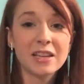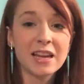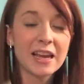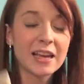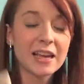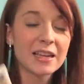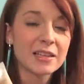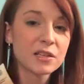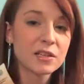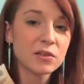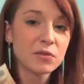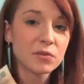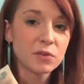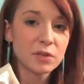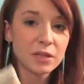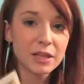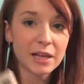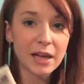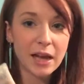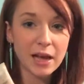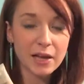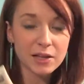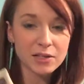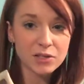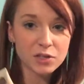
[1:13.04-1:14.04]
isn't
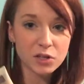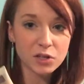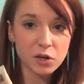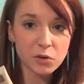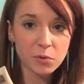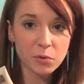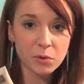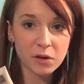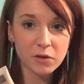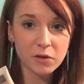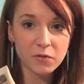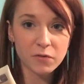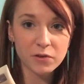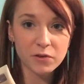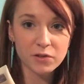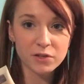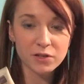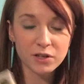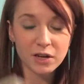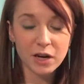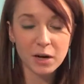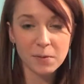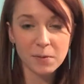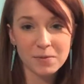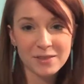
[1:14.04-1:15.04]
really as dark when you first
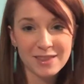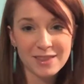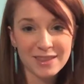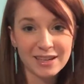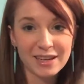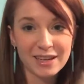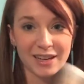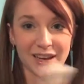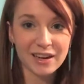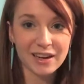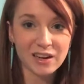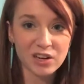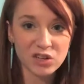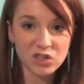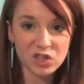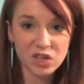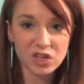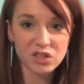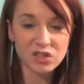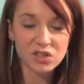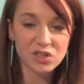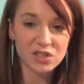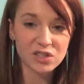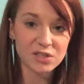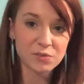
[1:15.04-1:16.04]
start out, but then it kind of
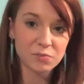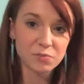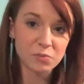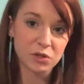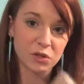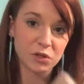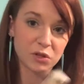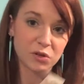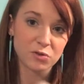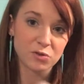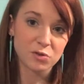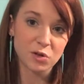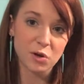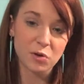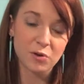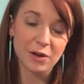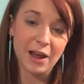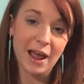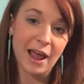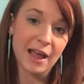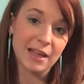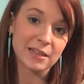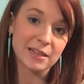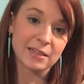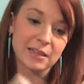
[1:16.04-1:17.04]
changes with your tone
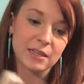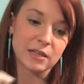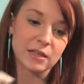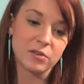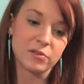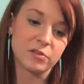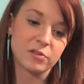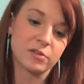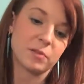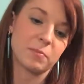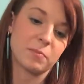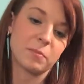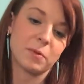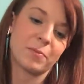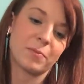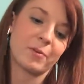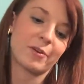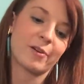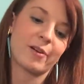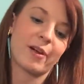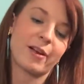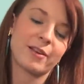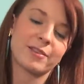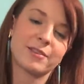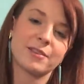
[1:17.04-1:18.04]
as like your summer
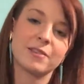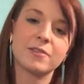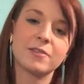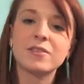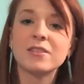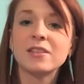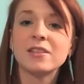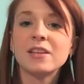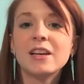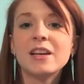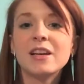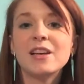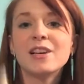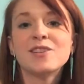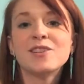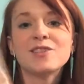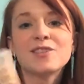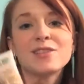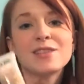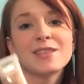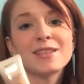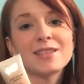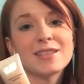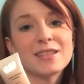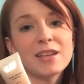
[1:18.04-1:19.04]
progresses. So
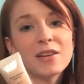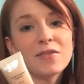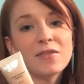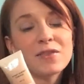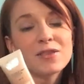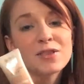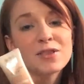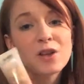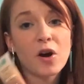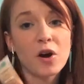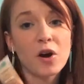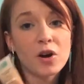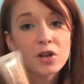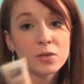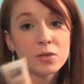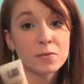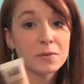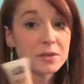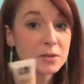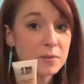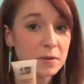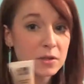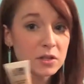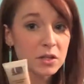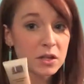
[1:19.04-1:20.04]
this stuff is awesome,
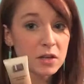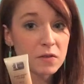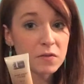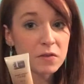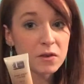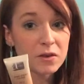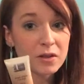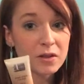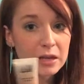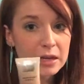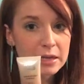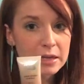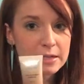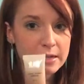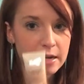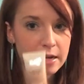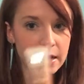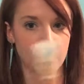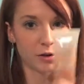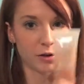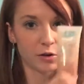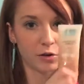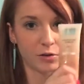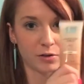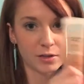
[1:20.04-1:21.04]
especially if you're like a
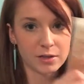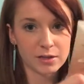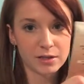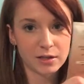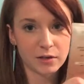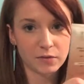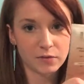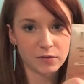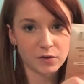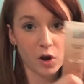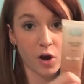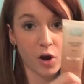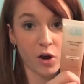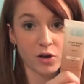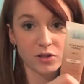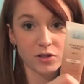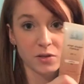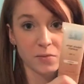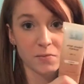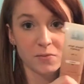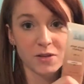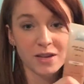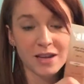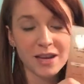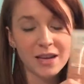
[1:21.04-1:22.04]
tanner. This stuff's
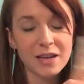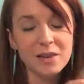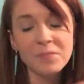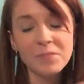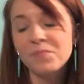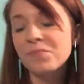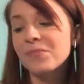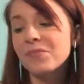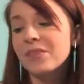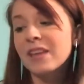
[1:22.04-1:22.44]
awesome to get.